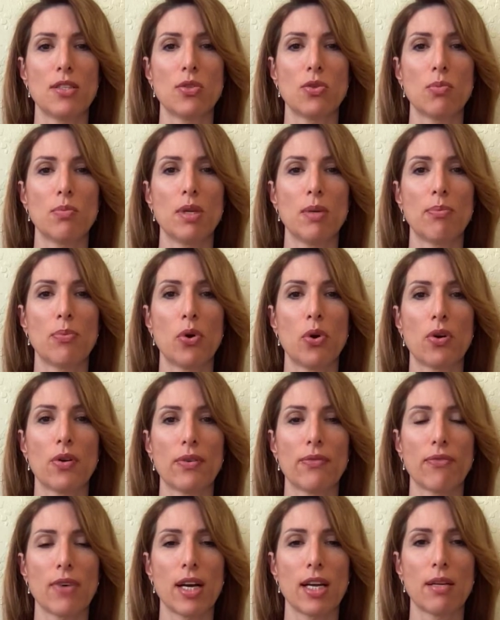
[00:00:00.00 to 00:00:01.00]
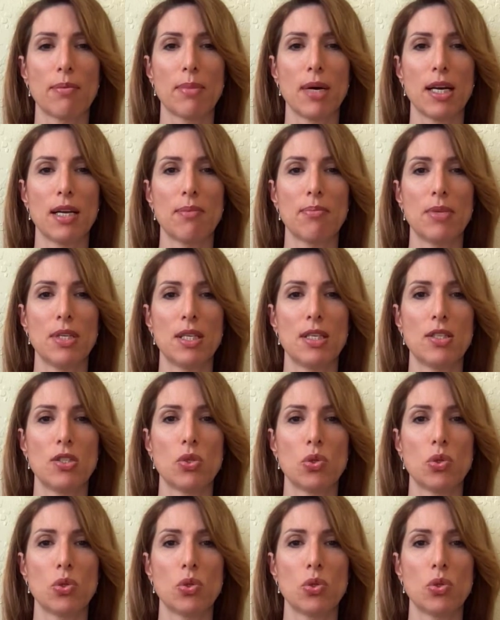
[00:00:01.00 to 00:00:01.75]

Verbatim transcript: to be purified by peace,